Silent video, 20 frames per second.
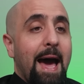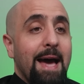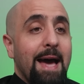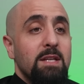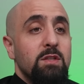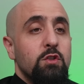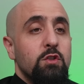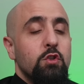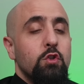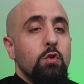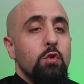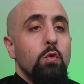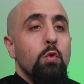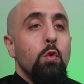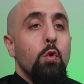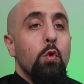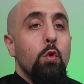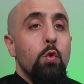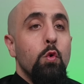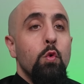as
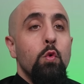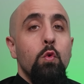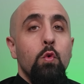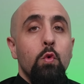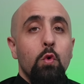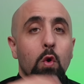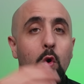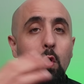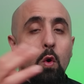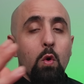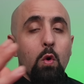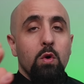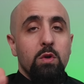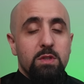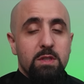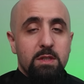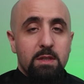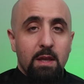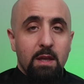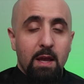to who
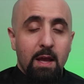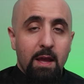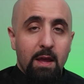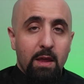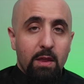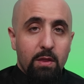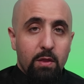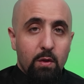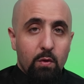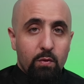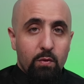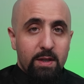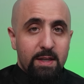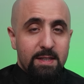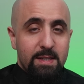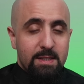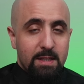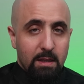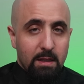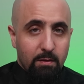caused the
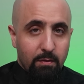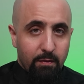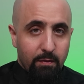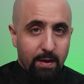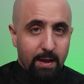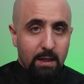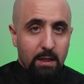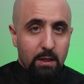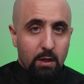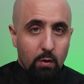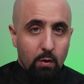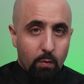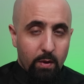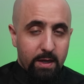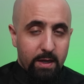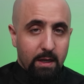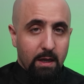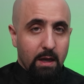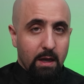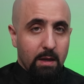recent failure
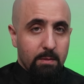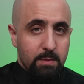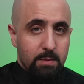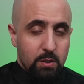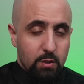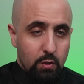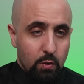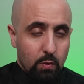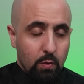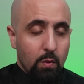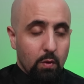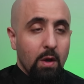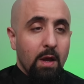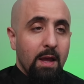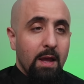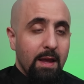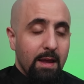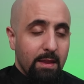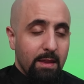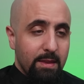when it comes to
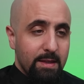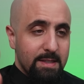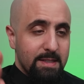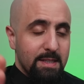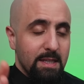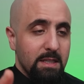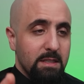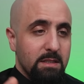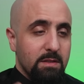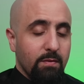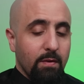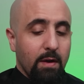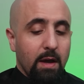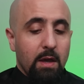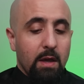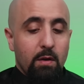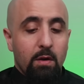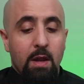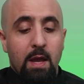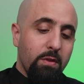the
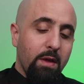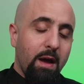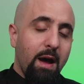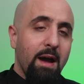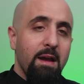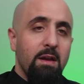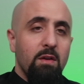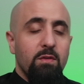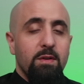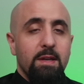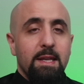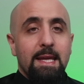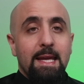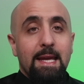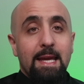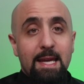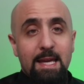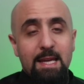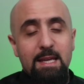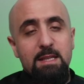ceasefire. The
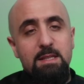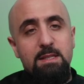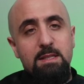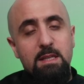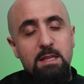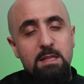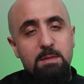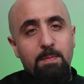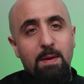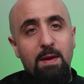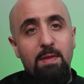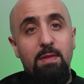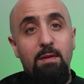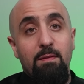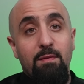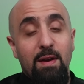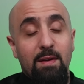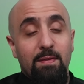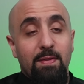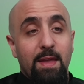irony is, despite
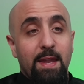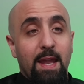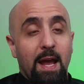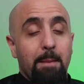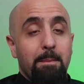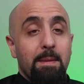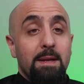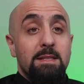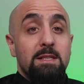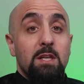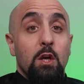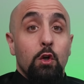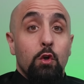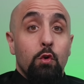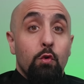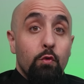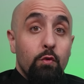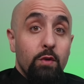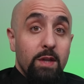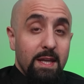the fact that Hamas
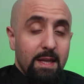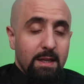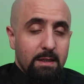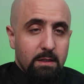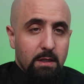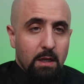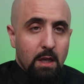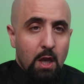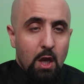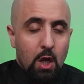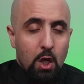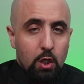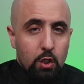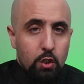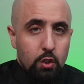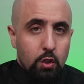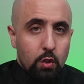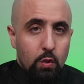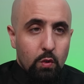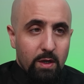agreed
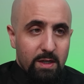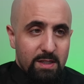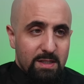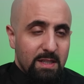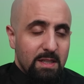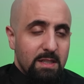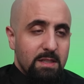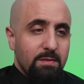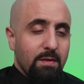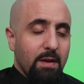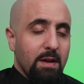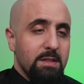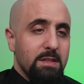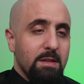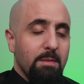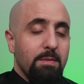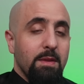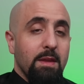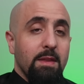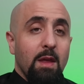to a ceasefire,
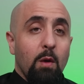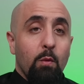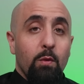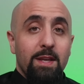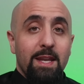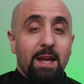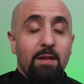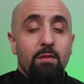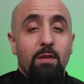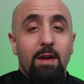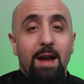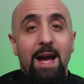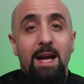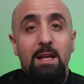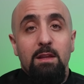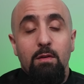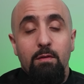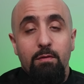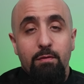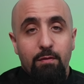something that we never
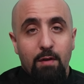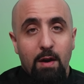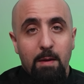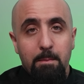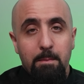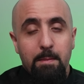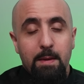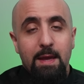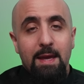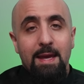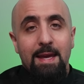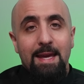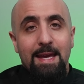had from